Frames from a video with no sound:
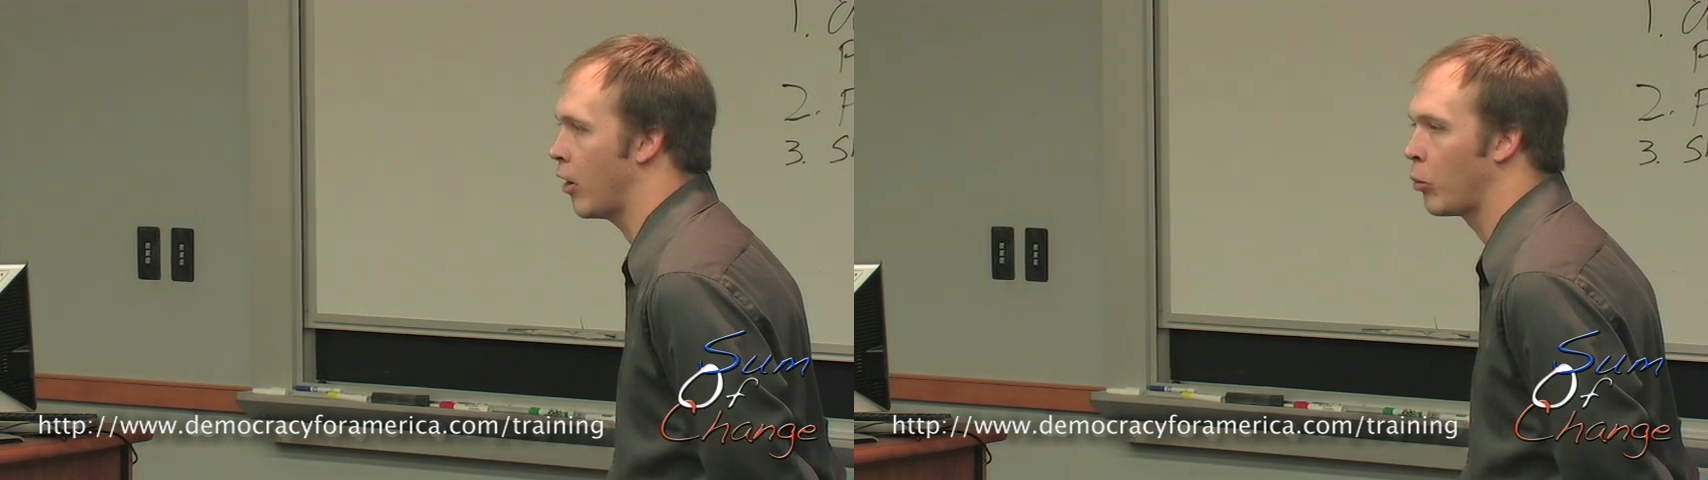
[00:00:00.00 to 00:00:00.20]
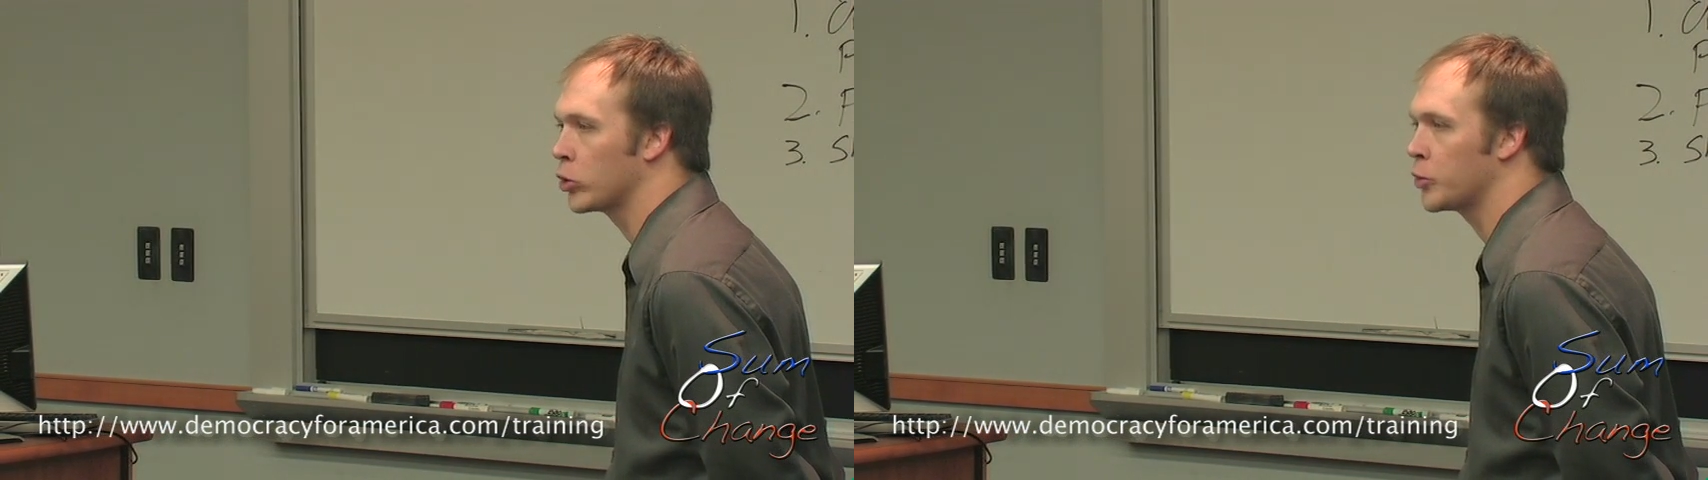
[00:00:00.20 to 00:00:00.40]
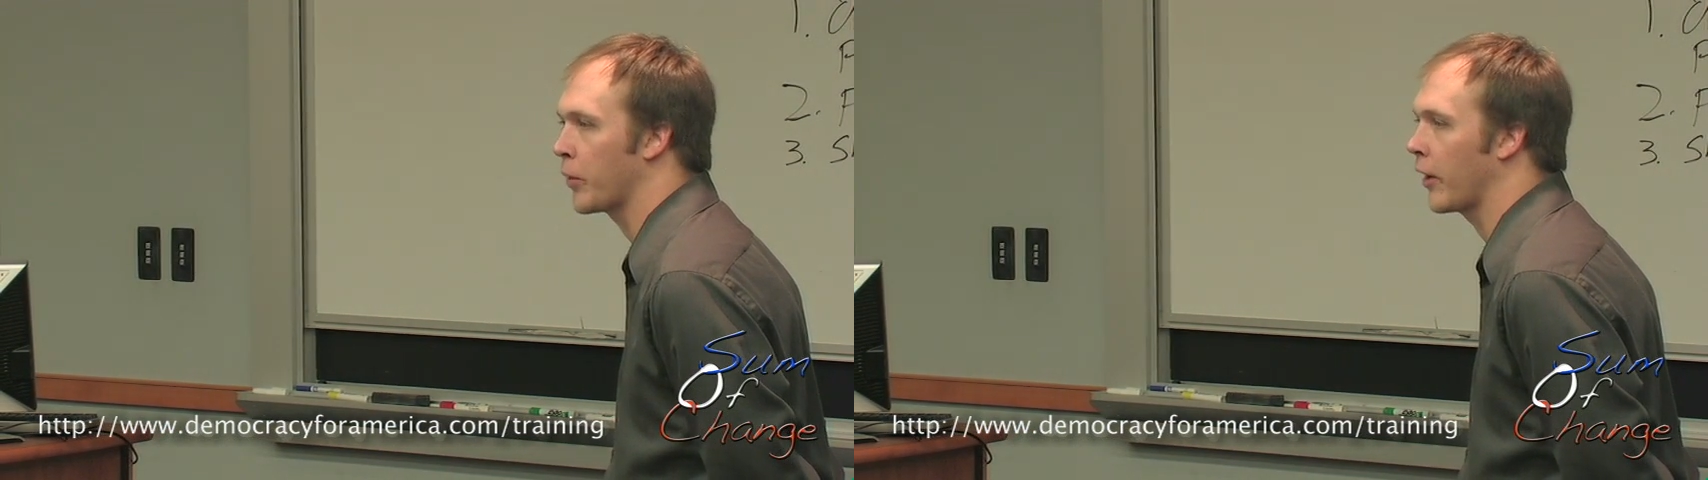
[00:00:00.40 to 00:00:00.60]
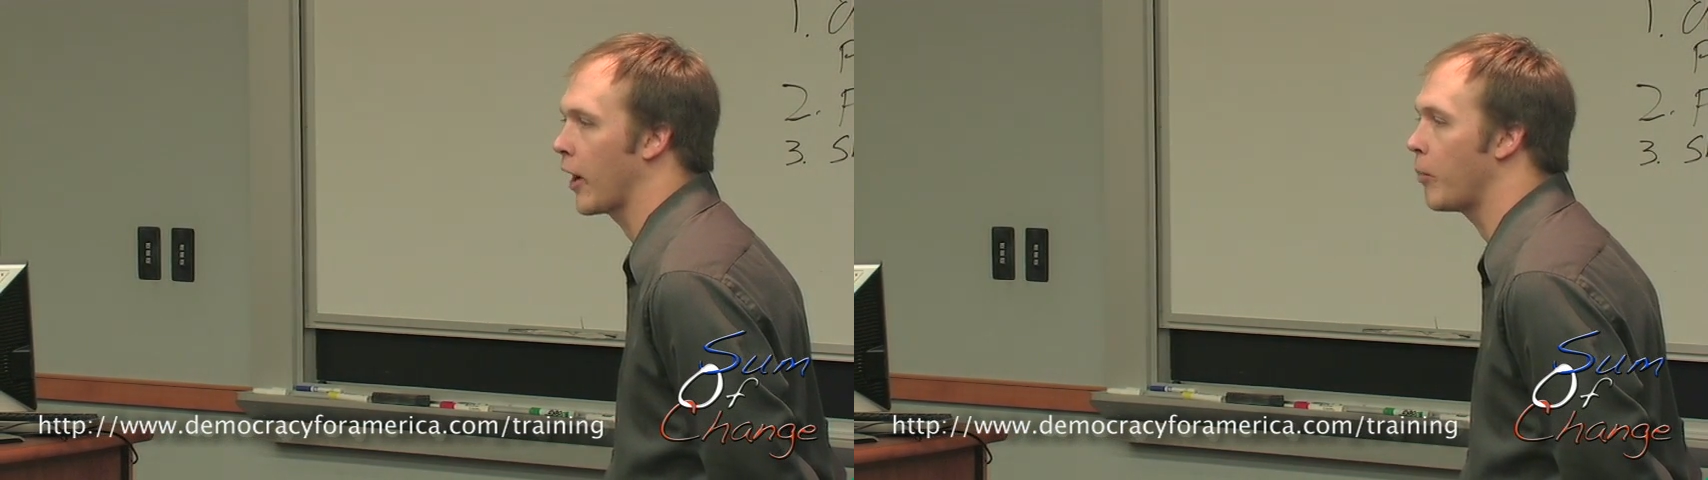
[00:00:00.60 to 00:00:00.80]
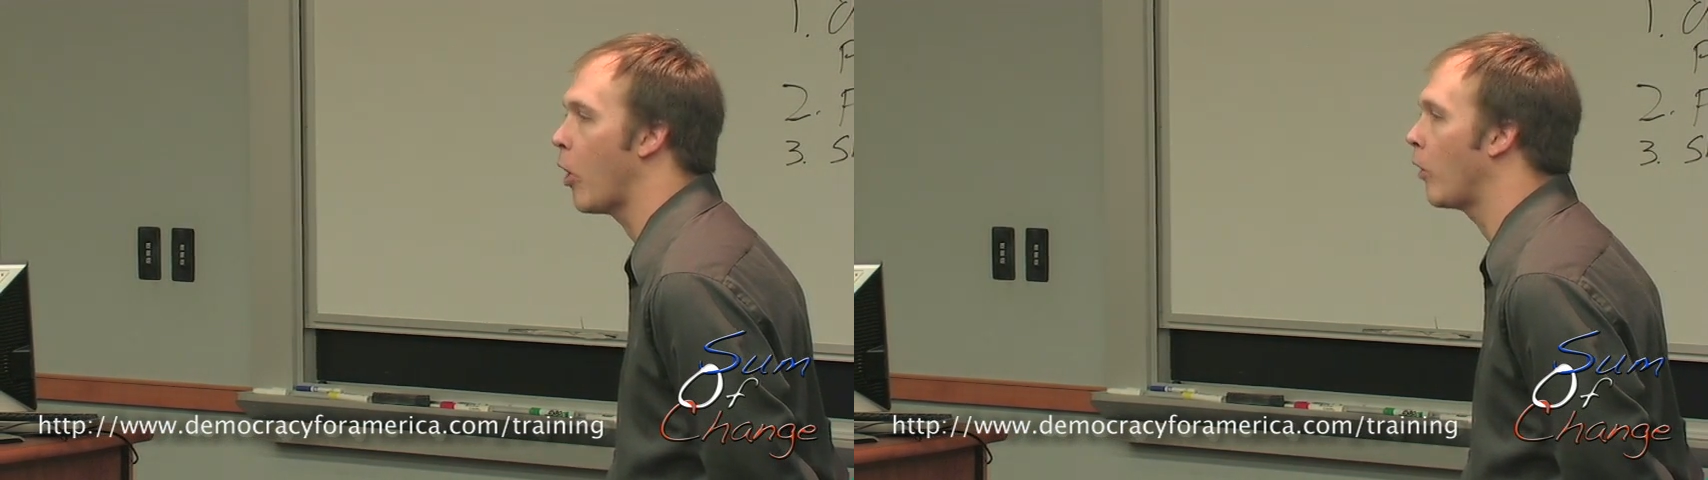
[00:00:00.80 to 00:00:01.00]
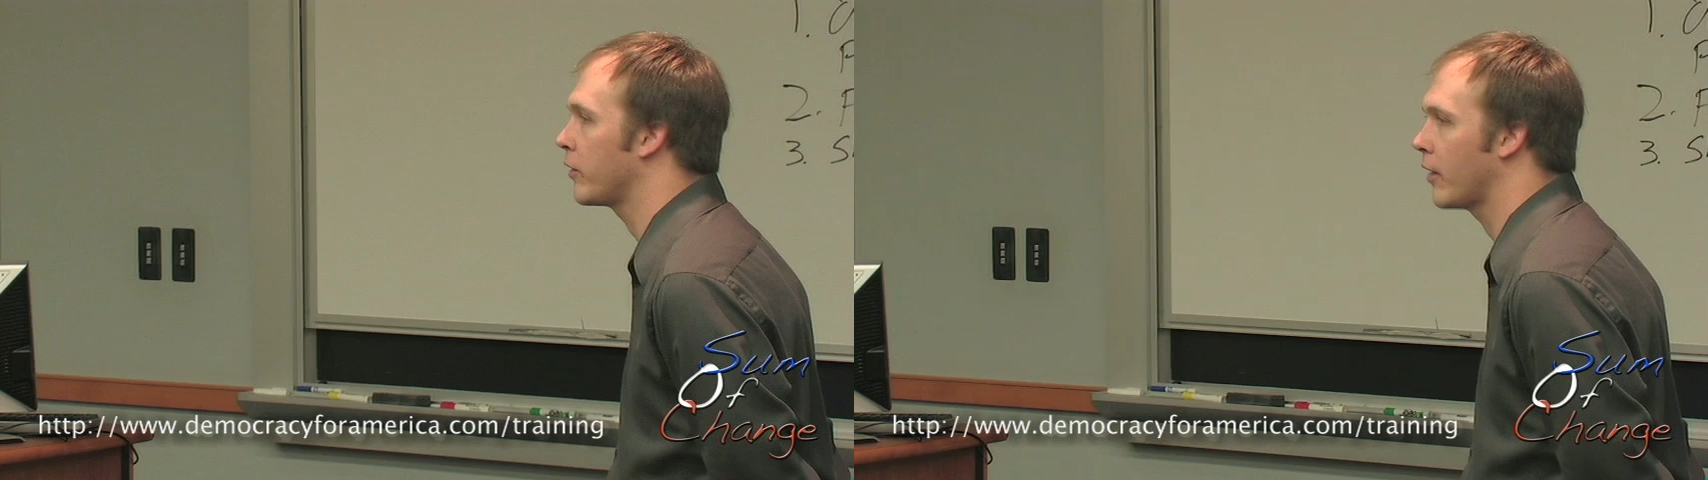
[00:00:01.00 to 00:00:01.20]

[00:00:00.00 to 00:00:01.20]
and more springing up all the